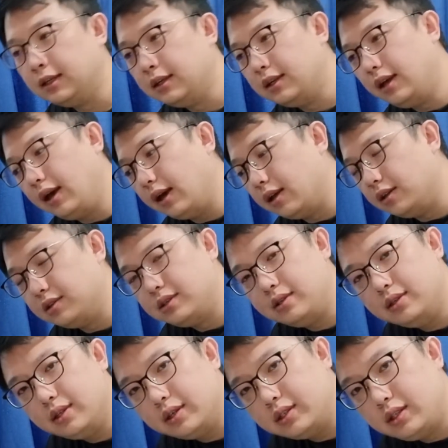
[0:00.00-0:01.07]
and
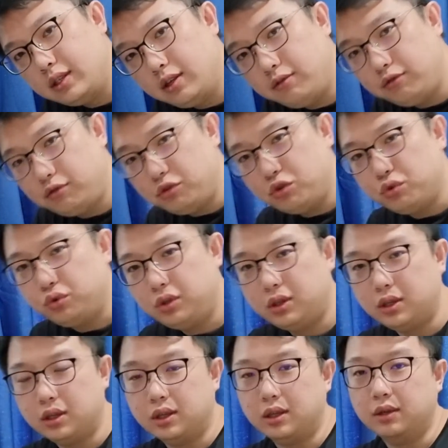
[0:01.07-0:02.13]
scissors give you
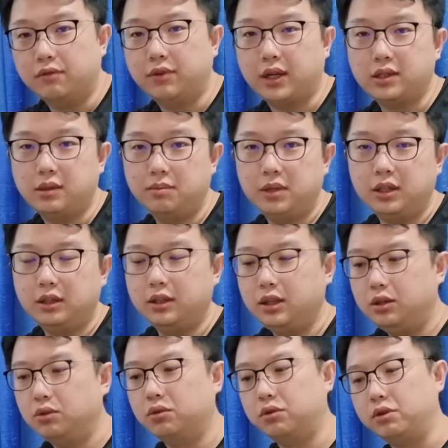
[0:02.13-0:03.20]
the flexibility to
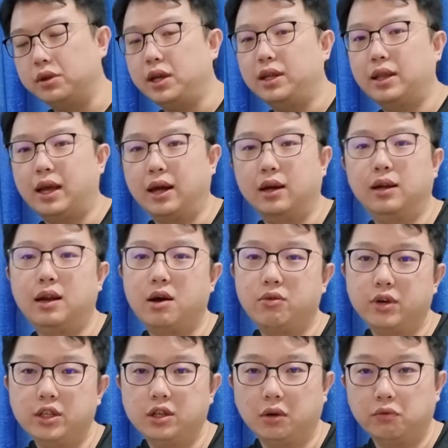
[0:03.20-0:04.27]
create that
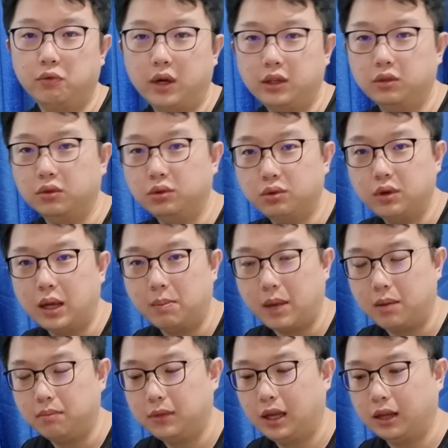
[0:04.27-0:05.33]
allowance of 1 to 2
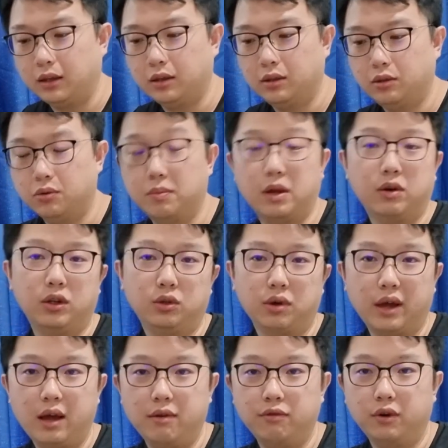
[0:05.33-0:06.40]
mm that you may want to
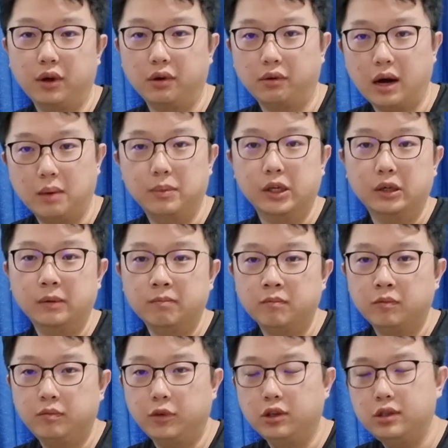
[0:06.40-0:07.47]
have for your rubber,
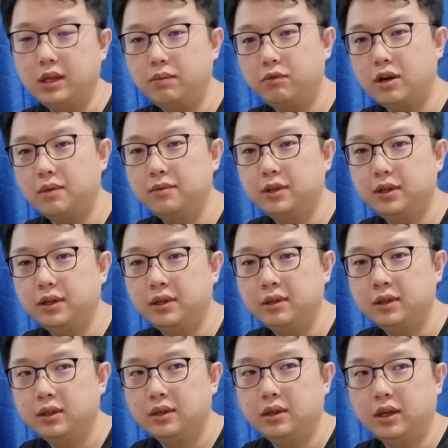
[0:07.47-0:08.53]
because some rubber
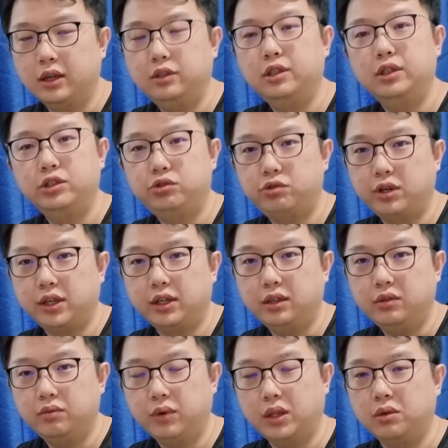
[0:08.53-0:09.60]
actually shrink
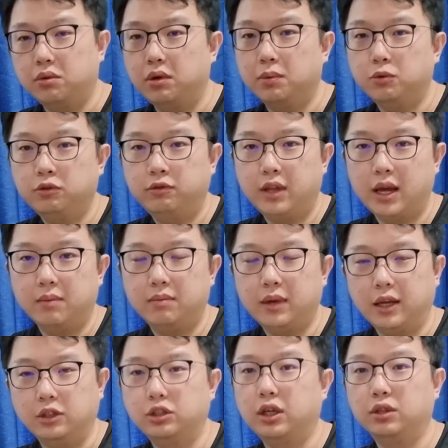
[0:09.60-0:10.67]
when you remove them and
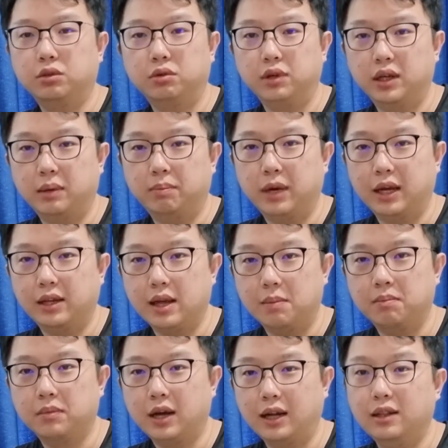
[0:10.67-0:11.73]
try to reapply them,
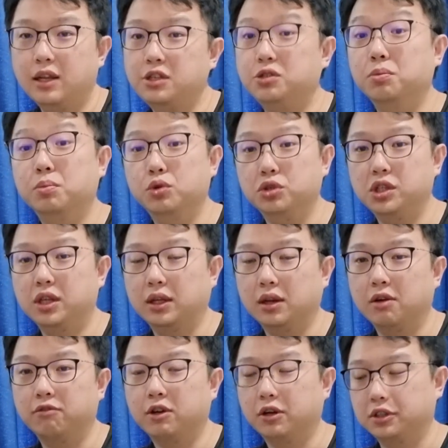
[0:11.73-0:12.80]
unless you boost it,
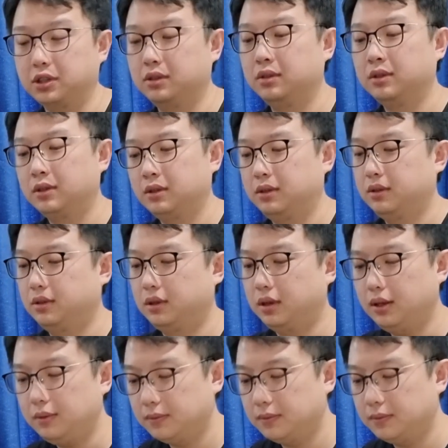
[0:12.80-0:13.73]
of course. Okay.